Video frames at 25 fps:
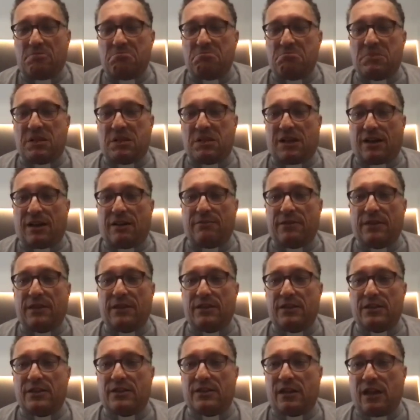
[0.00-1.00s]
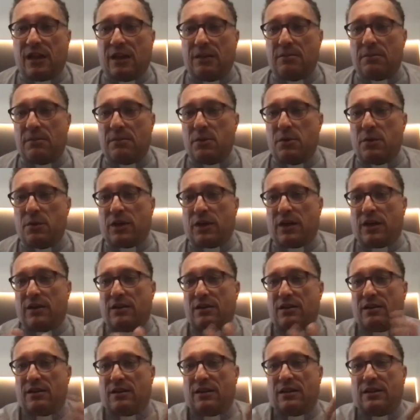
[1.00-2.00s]
yeah, having this time, you
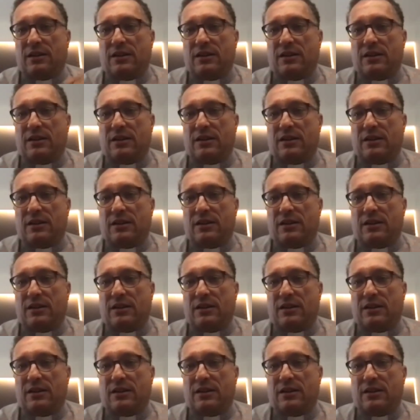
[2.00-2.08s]
can